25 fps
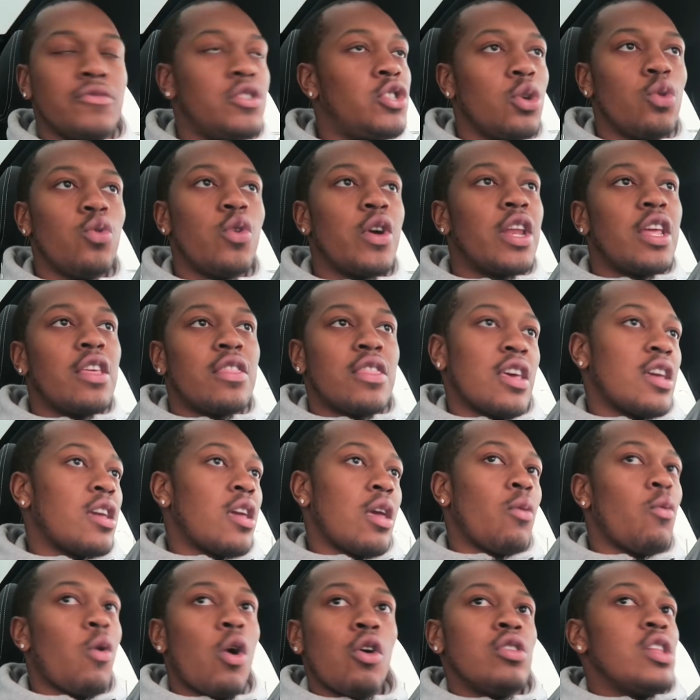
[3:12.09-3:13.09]
do
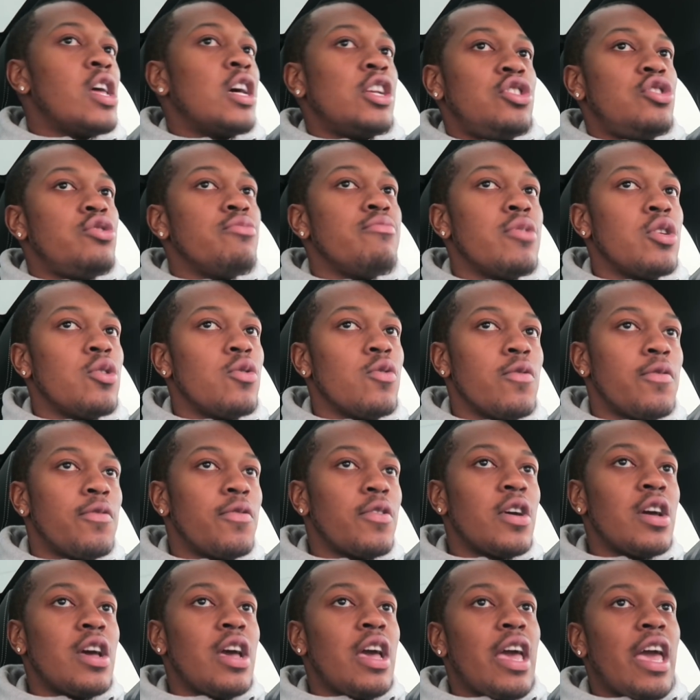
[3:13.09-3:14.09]
anything. It won't let you move.
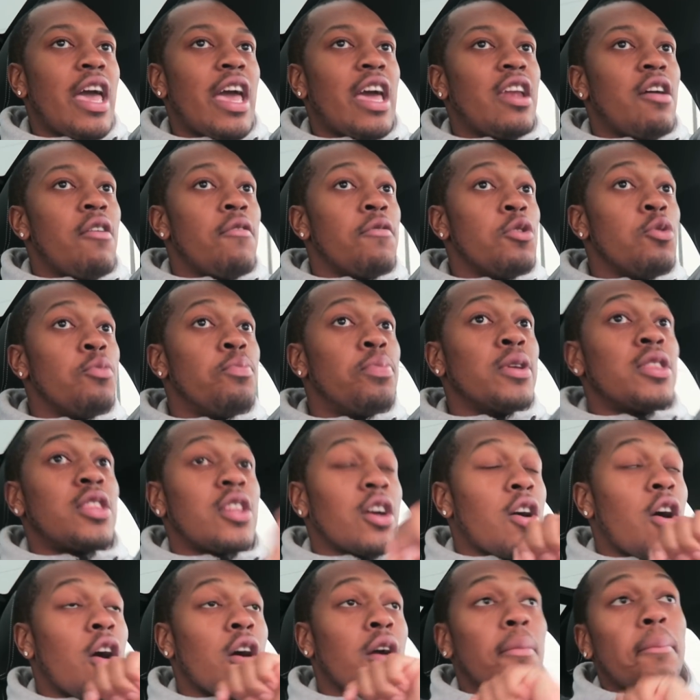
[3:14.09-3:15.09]
And if you put
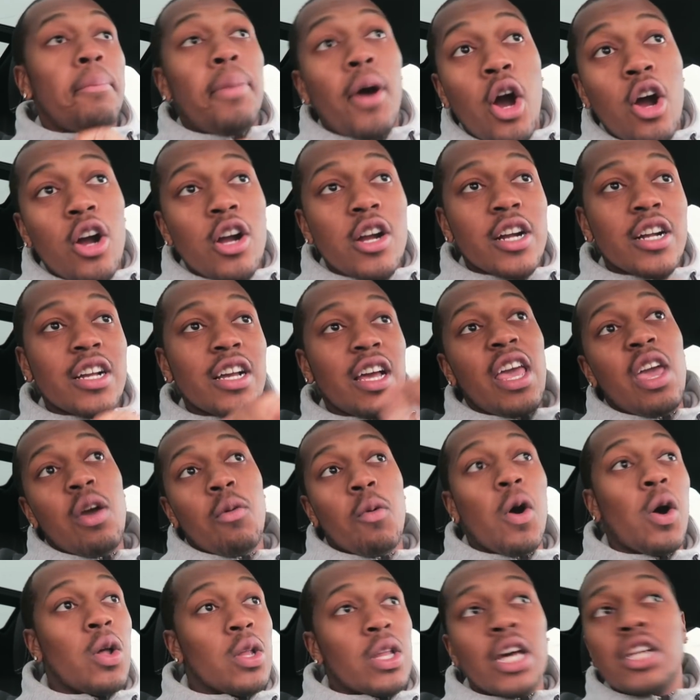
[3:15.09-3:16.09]
the car in park,
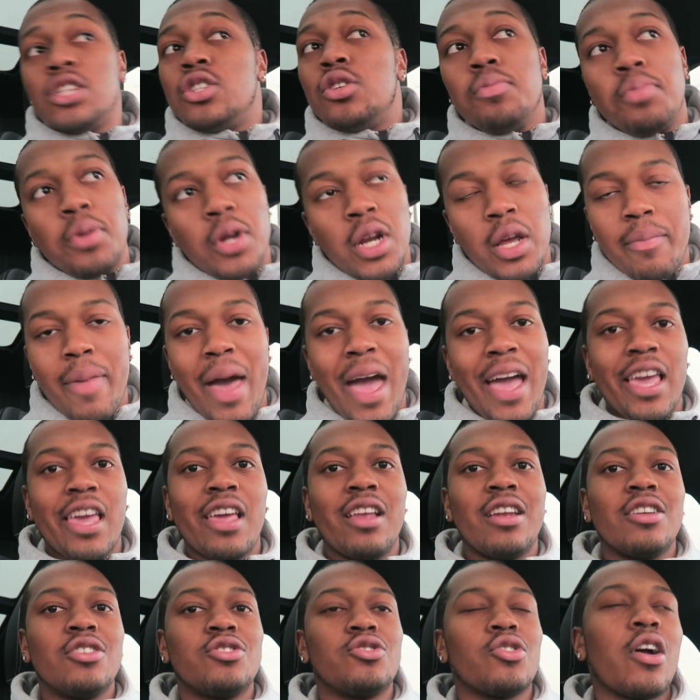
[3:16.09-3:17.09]
it won't let you put it back
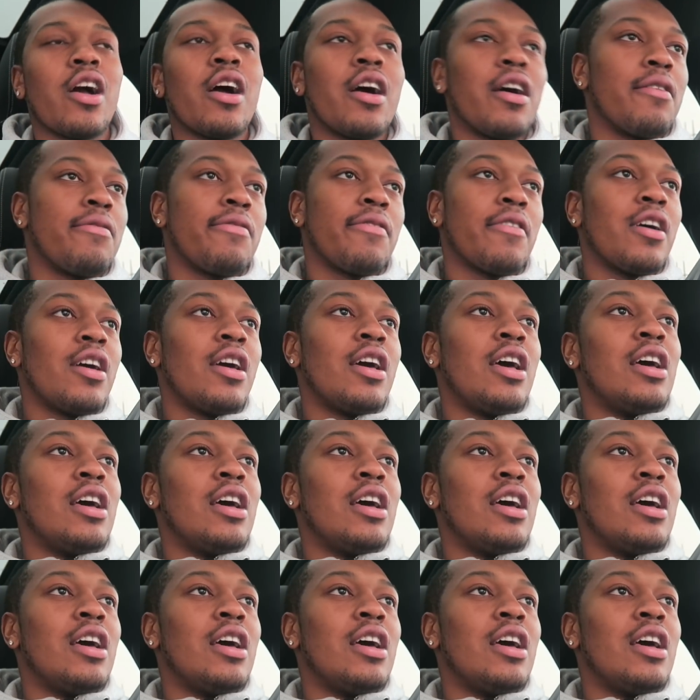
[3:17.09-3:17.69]
in the drive.